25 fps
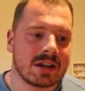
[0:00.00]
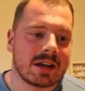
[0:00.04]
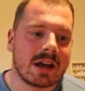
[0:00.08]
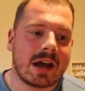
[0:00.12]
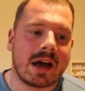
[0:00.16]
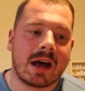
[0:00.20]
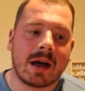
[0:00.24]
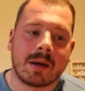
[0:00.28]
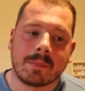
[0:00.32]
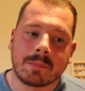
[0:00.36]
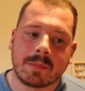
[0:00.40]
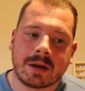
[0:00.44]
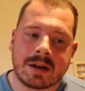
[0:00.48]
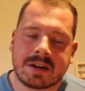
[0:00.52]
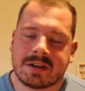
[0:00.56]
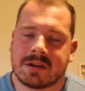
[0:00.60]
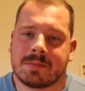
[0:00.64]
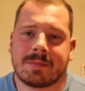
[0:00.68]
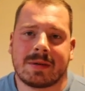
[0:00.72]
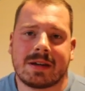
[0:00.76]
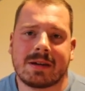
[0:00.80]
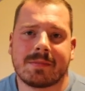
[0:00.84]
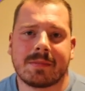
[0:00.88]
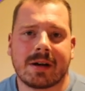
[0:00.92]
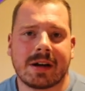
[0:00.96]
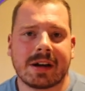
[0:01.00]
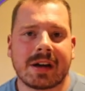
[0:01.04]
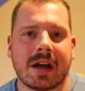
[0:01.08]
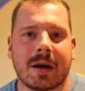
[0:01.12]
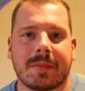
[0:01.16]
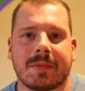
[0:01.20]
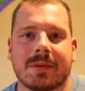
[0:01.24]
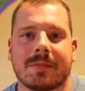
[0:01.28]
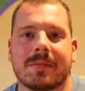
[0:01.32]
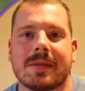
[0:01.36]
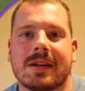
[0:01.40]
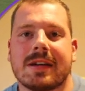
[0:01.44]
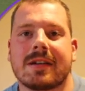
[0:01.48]
I only beat by a
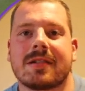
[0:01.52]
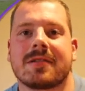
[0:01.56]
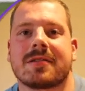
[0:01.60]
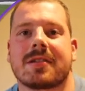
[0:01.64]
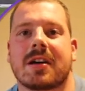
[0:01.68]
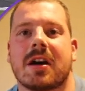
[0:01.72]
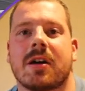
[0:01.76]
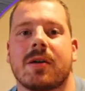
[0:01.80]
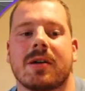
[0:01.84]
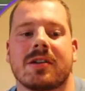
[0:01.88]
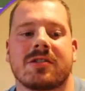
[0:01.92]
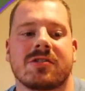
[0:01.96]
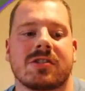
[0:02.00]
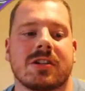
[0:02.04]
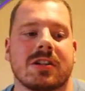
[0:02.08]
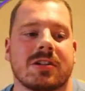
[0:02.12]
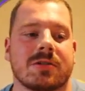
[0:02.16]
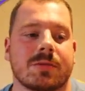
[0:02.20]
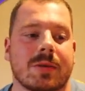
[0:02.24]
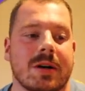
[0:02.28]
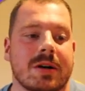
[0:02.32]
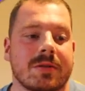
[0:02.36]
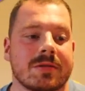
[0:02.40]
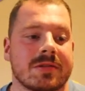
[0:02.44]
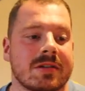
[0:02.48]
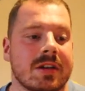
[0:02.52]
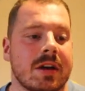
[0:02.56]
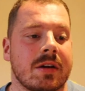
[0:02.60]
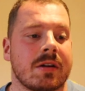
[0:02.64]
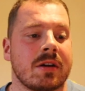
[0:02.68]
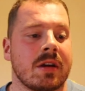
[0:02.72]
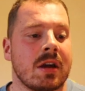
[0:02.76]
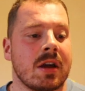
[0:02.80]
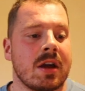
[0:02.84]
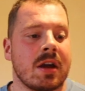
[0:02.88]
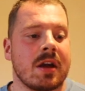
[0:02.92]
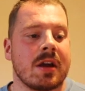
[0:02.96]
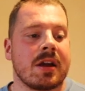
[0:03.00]
couple of metres at OSG as well, so
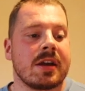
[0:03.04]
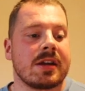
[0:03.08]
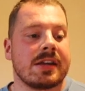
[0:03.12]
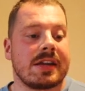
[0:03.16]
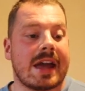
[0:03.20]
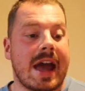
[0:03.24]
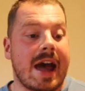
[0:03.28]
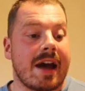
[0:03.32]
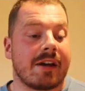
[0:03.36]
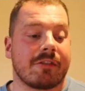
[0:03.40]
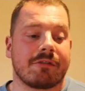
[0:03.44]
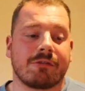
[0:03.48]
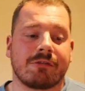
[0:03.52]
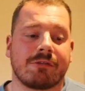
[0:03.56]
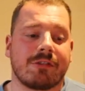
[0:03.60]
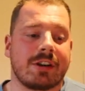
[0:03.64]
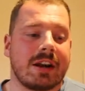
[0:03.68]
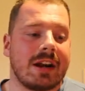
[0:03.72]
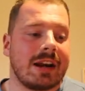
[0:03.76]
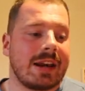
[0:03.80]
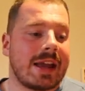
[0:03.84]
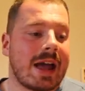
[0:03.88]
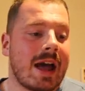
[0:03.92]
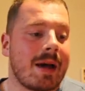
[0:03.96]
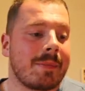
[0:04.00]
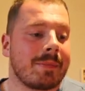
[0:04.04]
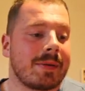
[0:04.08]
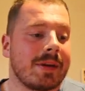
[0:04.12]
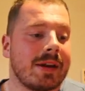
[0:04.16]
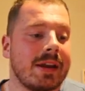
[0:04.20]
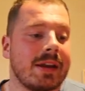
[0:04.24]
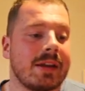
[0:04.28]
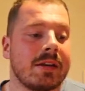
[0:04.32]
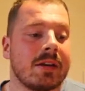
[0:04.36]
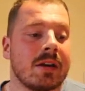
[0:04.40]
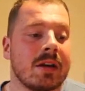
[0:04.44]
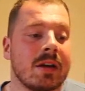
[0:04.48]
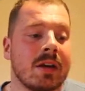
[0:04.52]
yeah, really
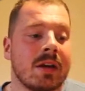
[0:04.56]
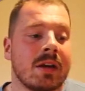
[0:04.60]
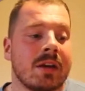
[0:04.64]
happy.